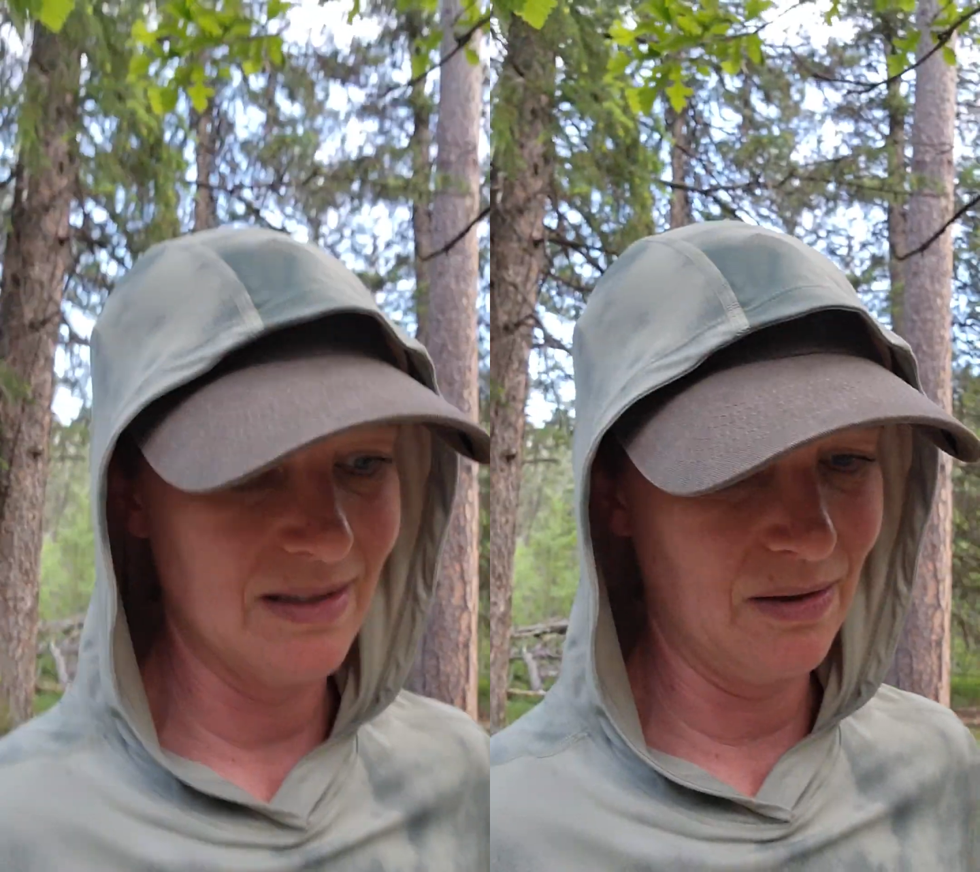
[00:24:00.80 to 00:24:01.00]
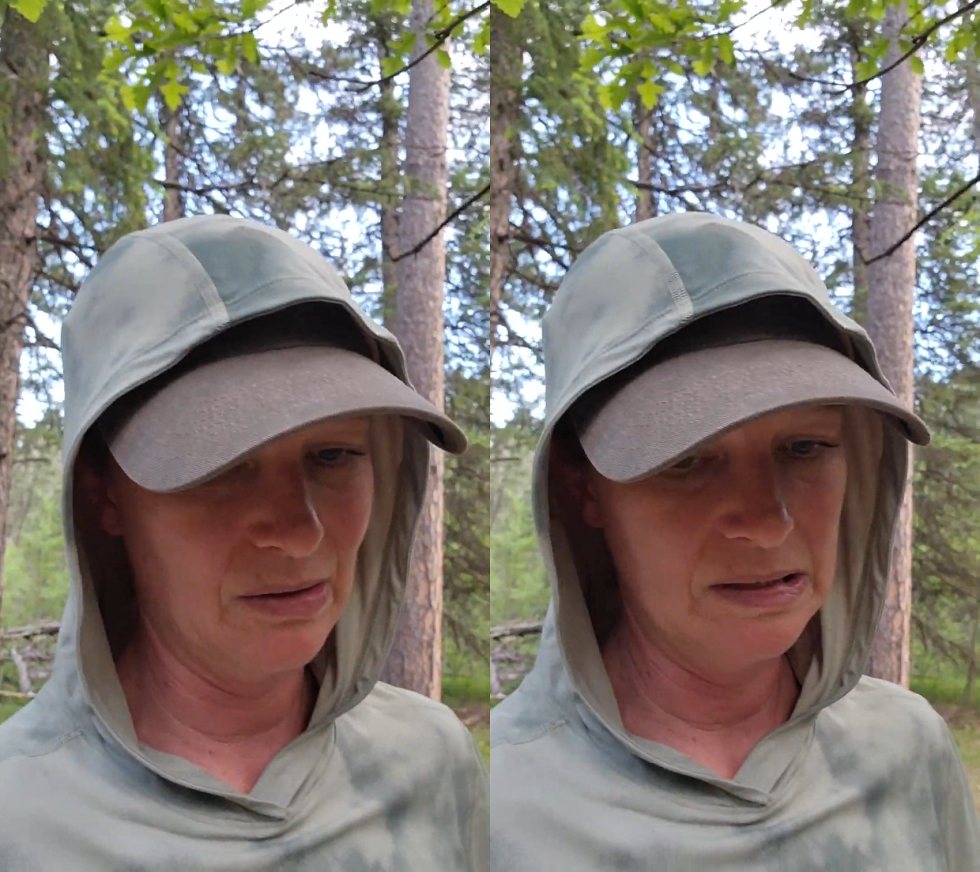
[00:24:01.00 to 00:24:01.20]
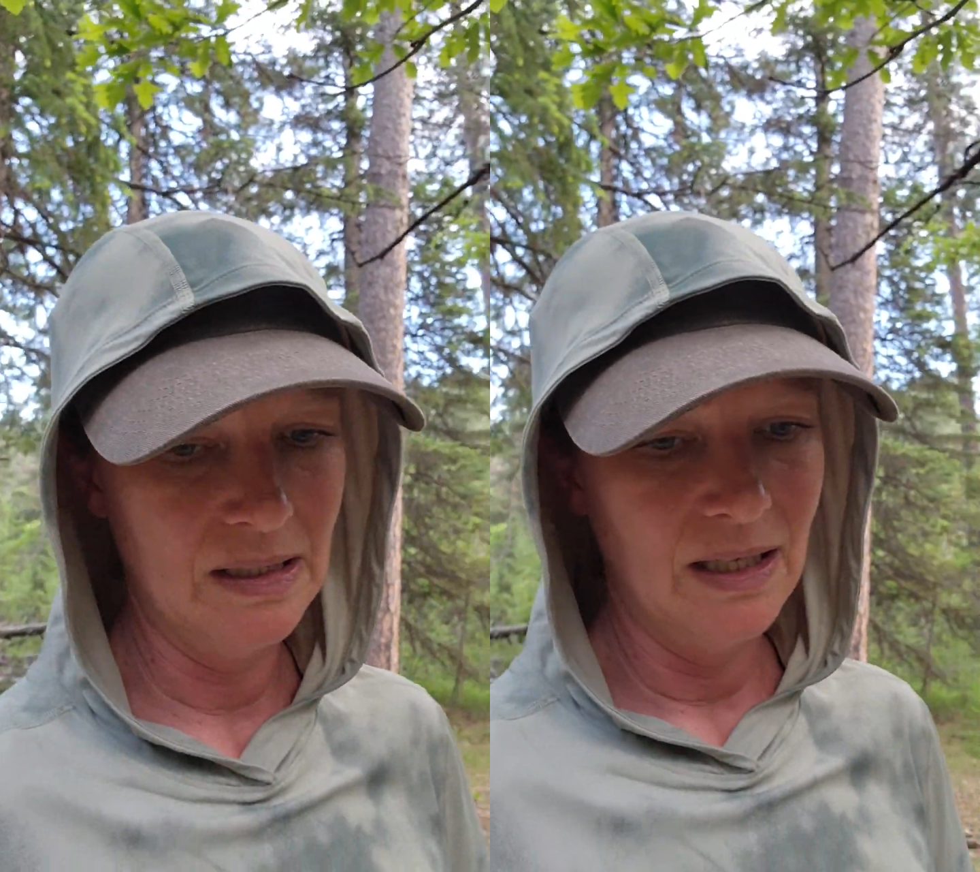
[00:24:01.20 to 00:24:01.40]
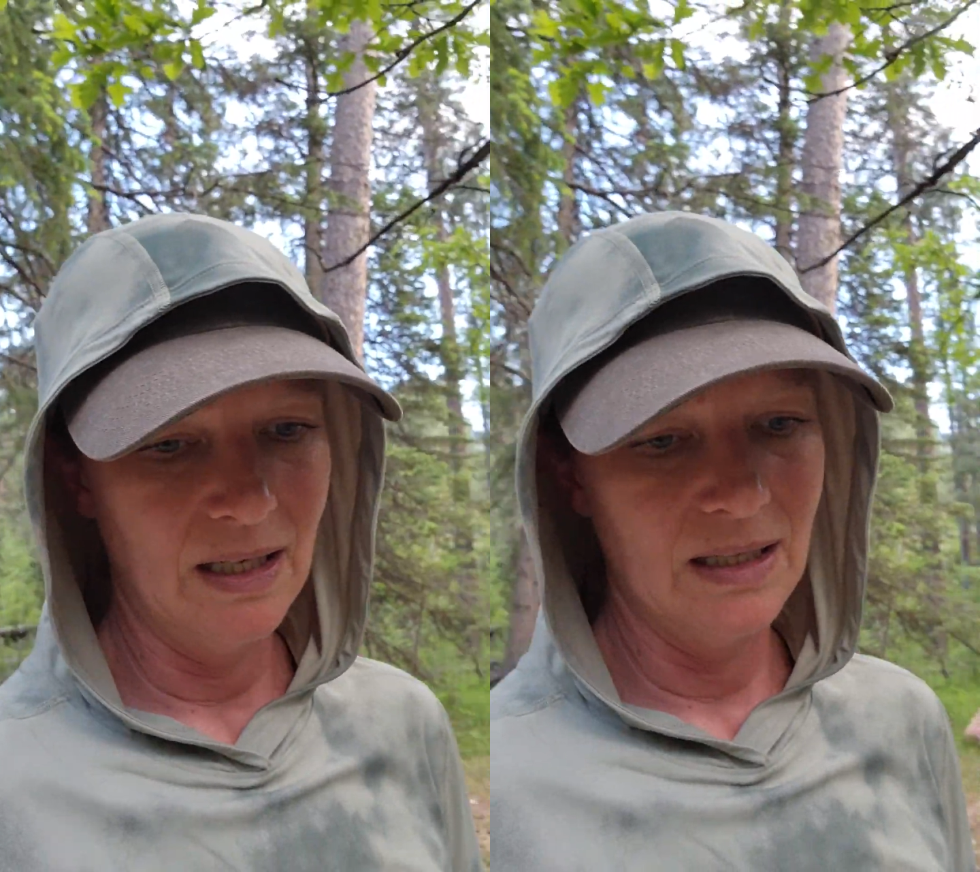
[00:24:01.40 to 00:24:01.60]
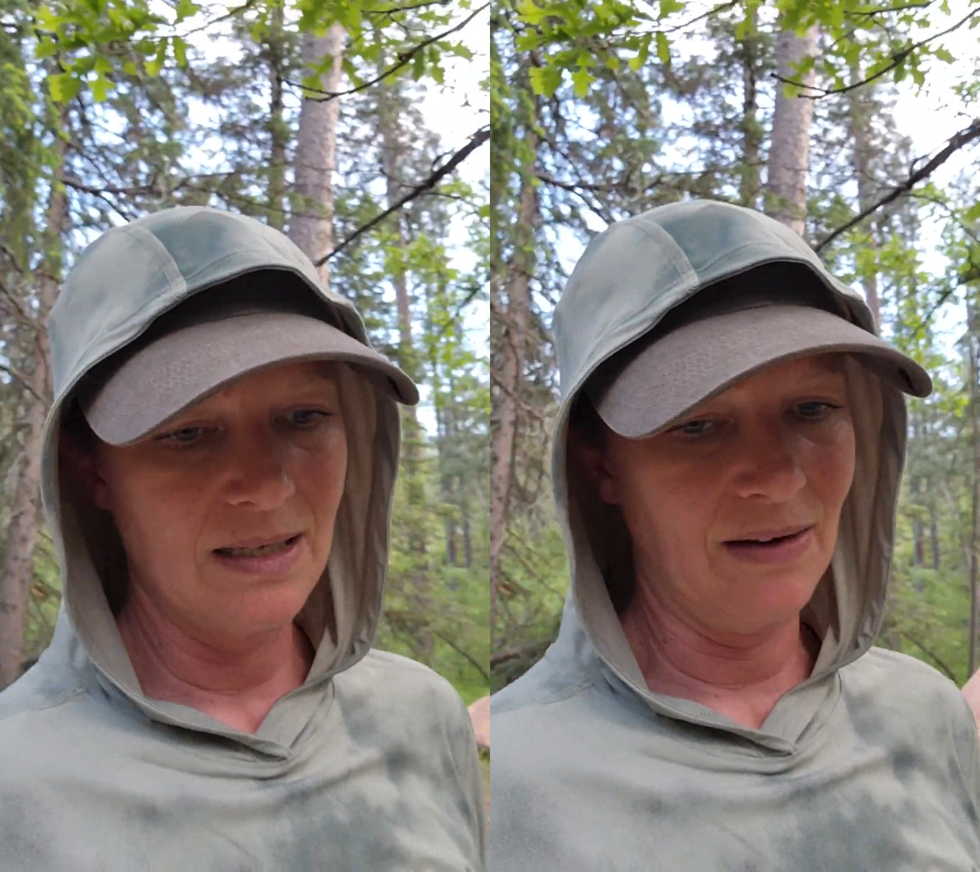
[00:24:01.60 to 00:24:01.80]
so
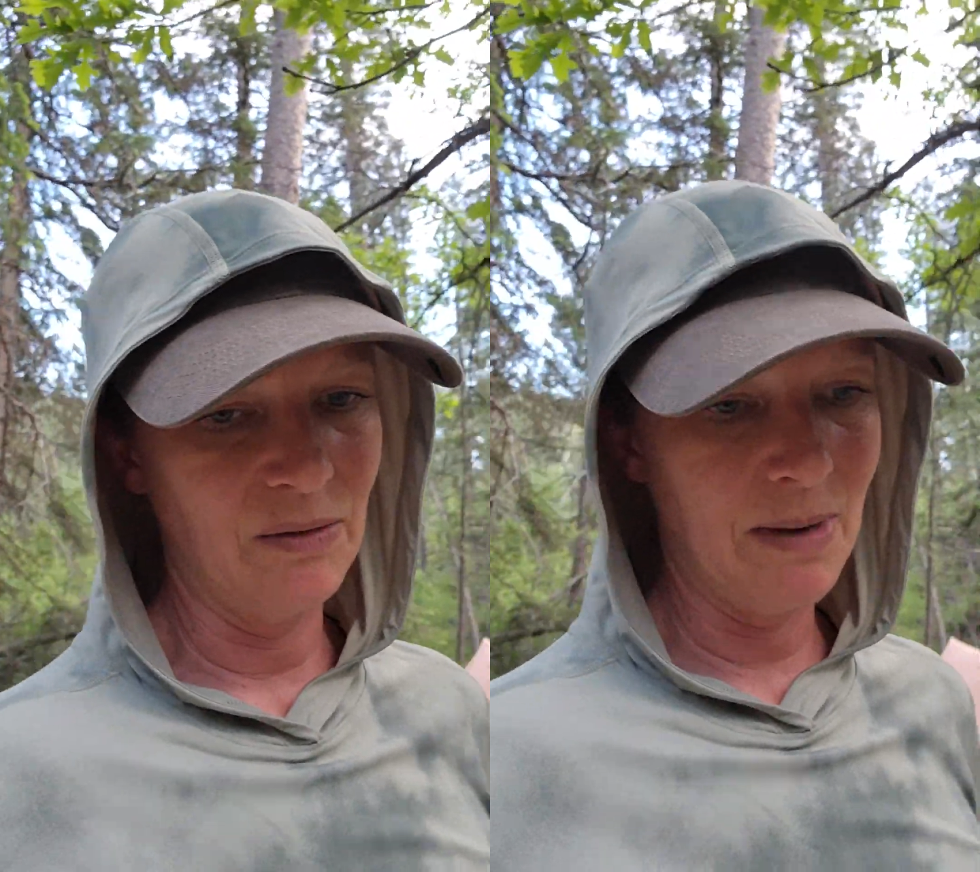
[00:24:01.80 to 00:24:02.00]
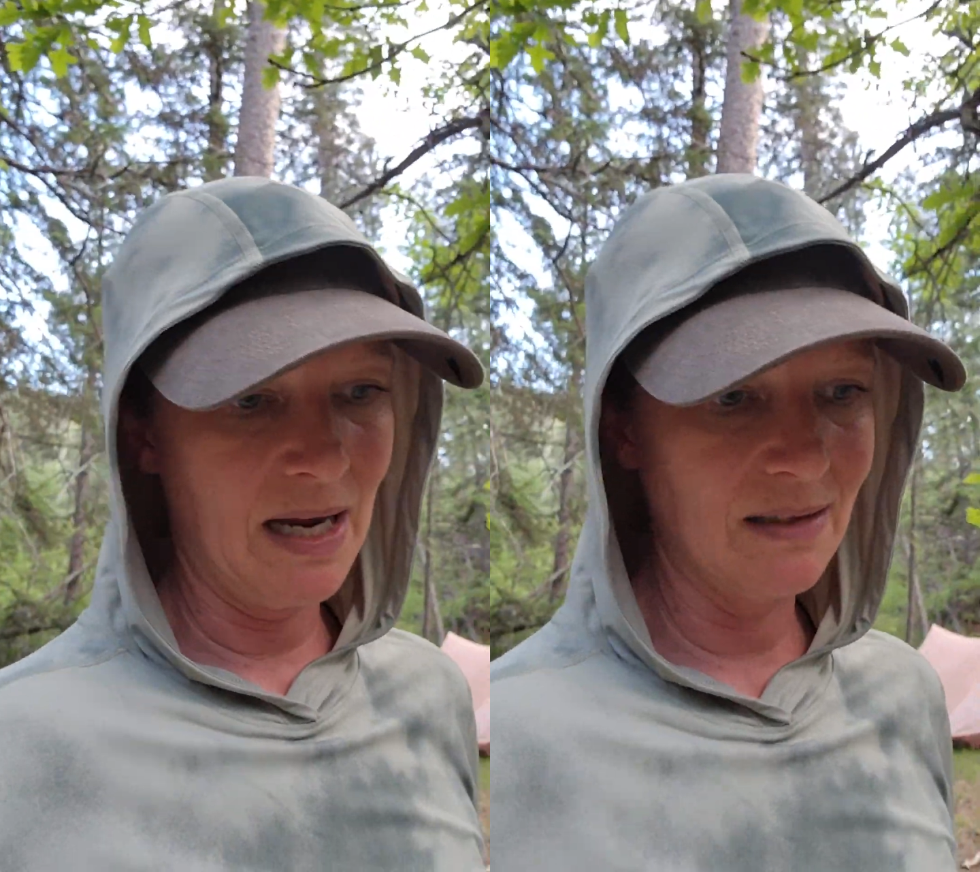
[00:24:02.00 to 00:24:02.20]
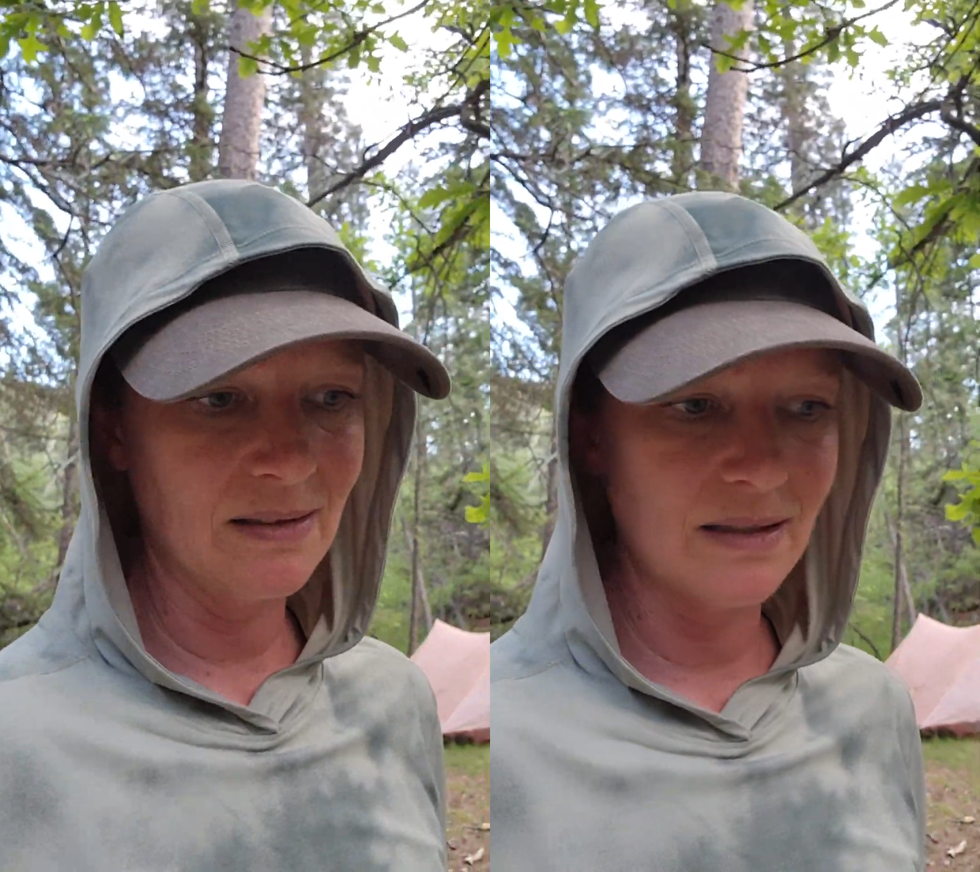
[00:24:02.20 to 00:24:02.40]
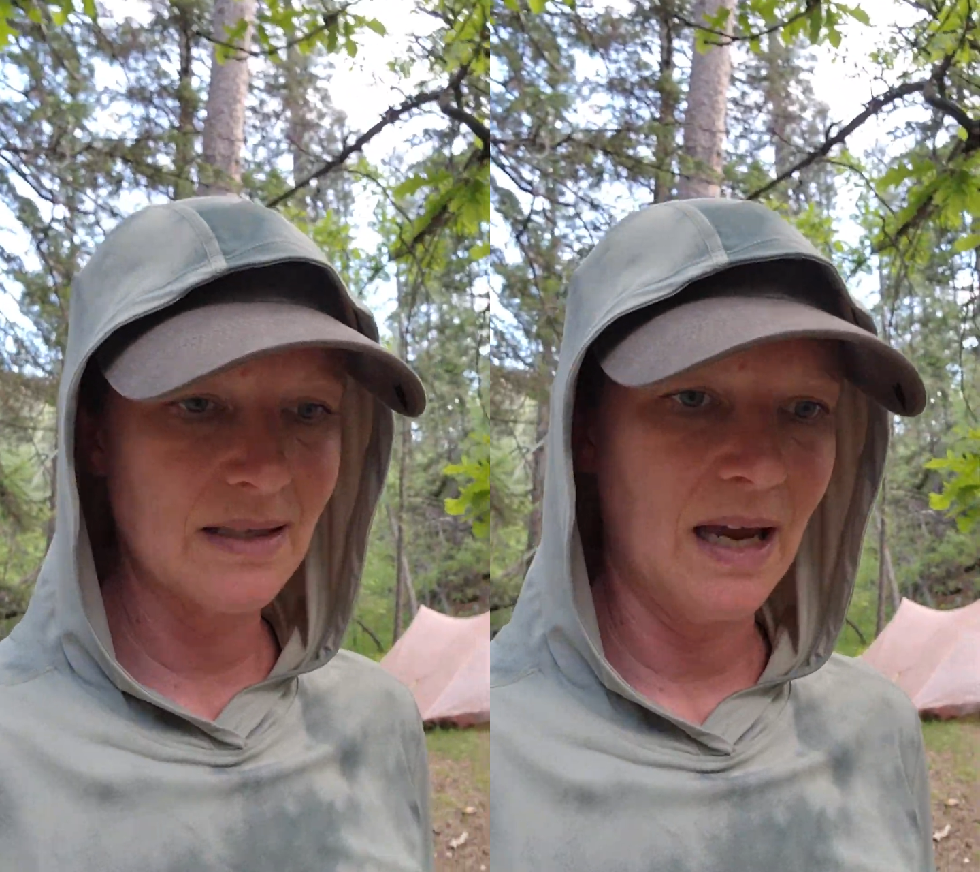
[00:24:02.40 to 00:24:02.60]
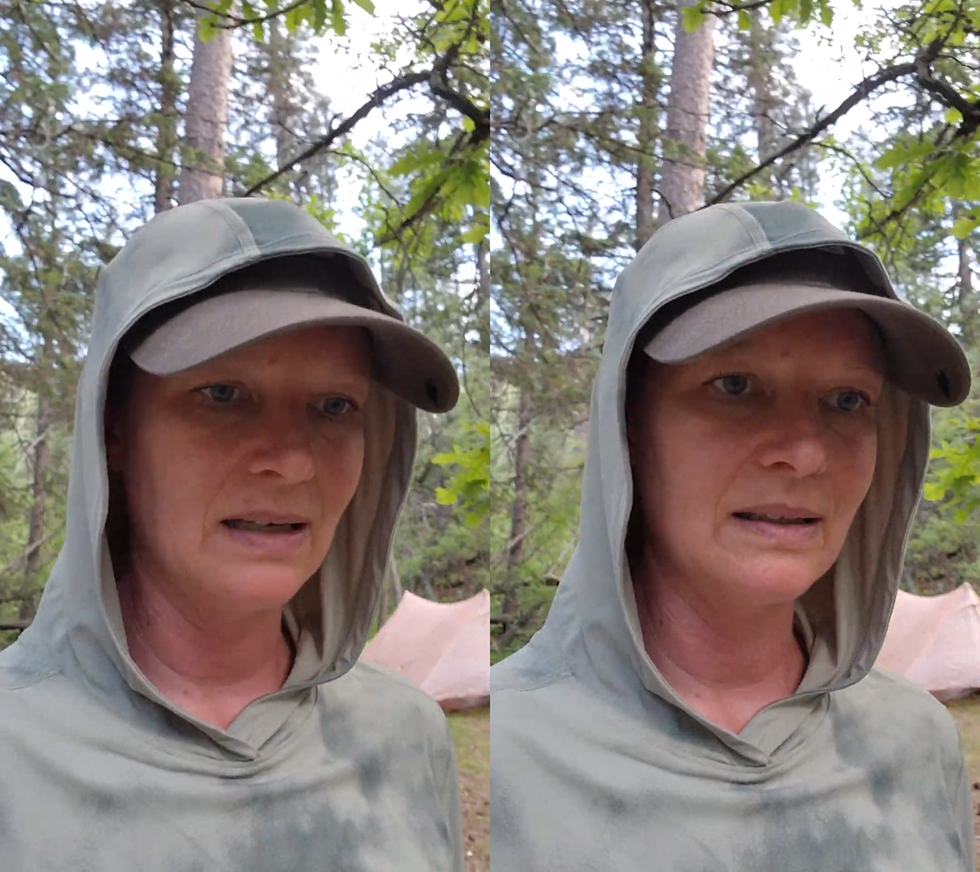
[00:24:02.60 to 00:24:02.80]
7 miles
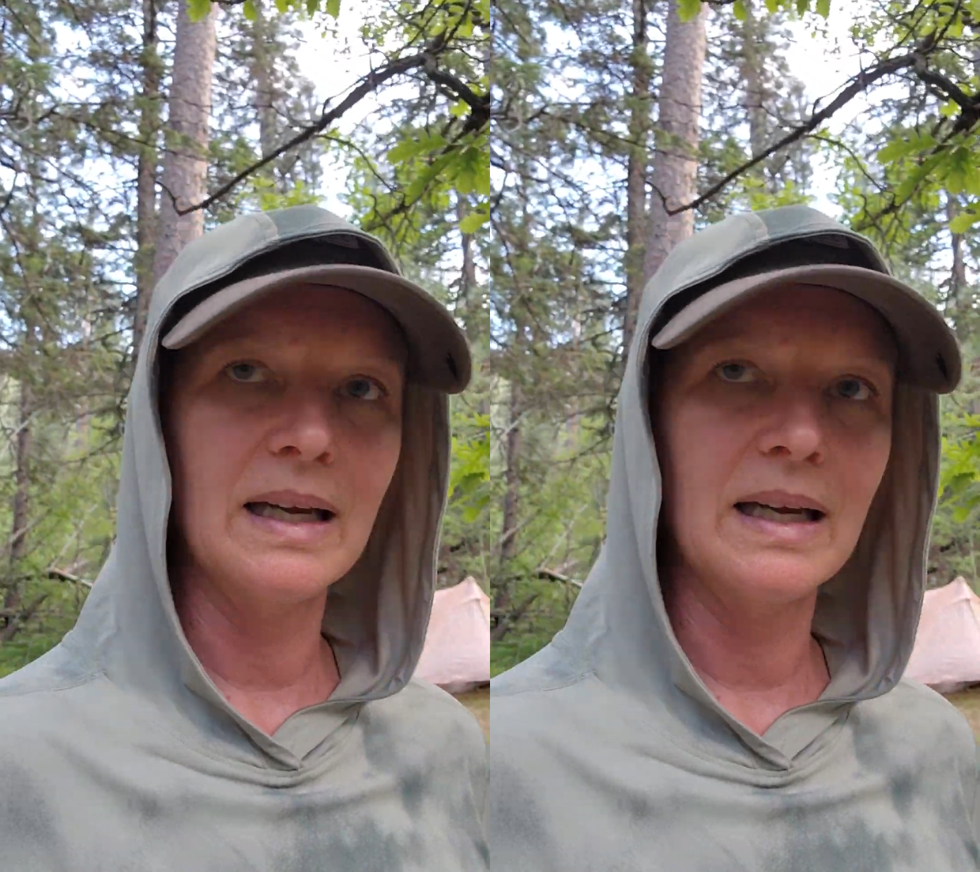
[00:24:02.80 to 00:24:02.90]
is kind of